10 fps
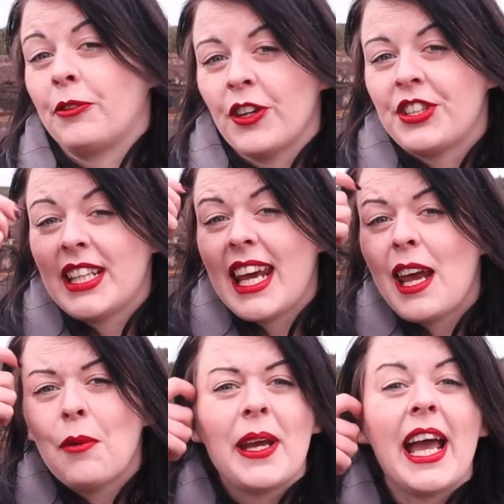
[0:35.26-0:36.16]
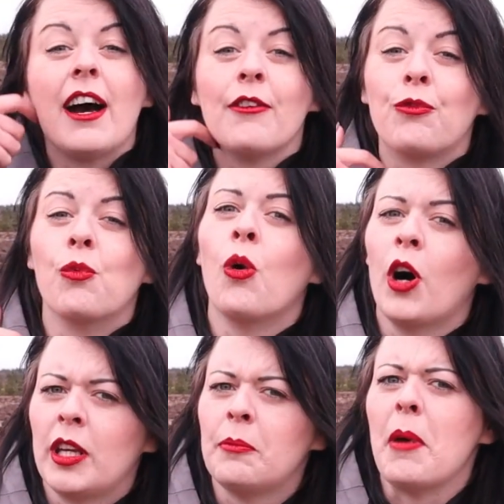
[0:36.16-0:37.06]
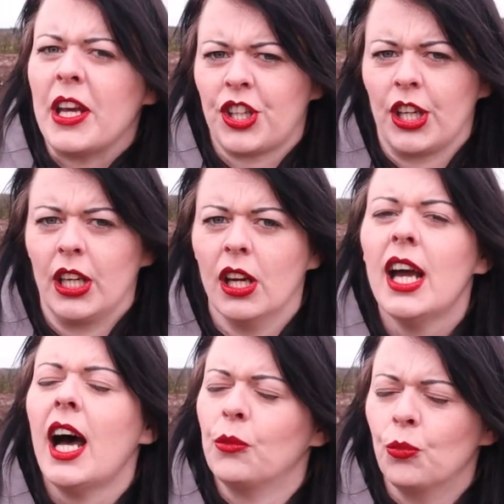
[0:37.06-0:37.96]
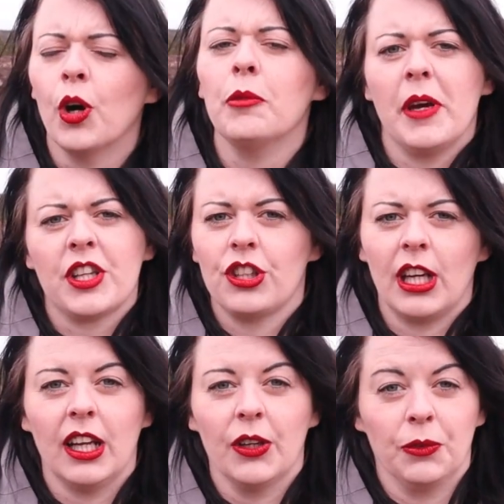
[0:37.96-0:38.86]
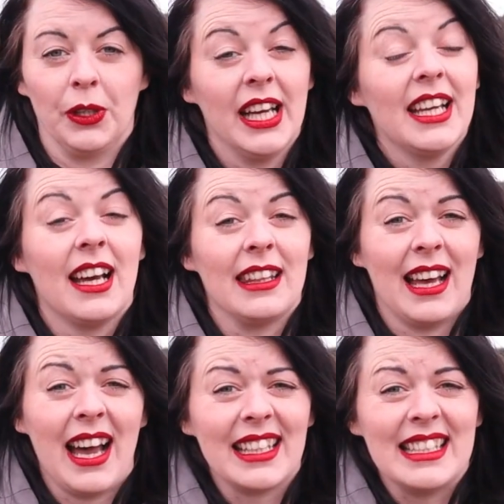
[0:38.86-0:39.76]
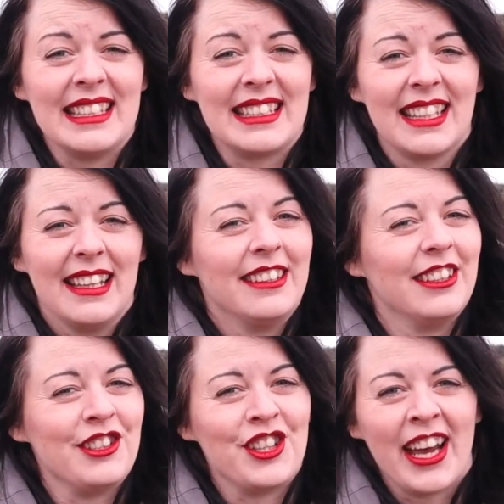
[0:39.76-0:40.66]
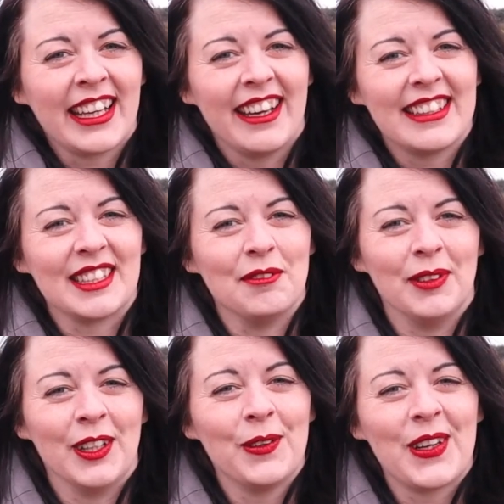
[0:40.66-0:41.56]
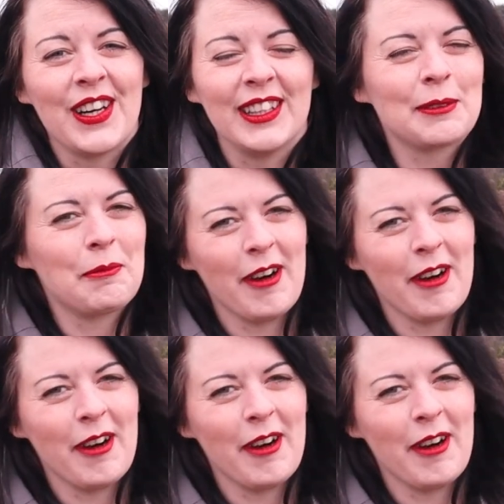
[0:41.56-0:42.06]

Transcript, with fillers: for today we have one mission and one mission alone and that is to check out some low-cost